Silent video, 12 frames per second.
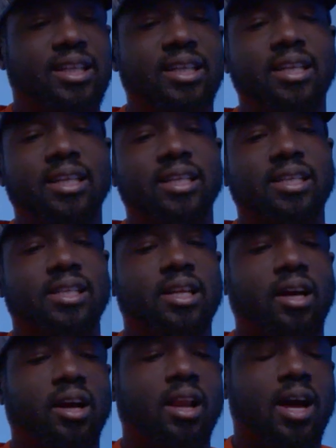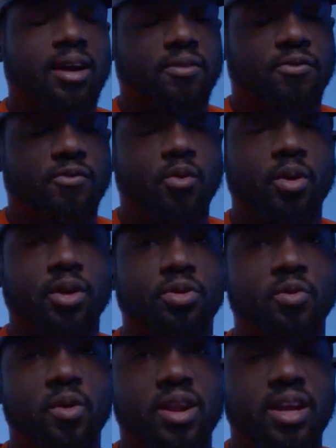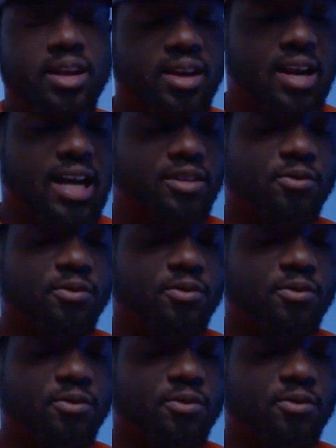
is the Glock 43, not the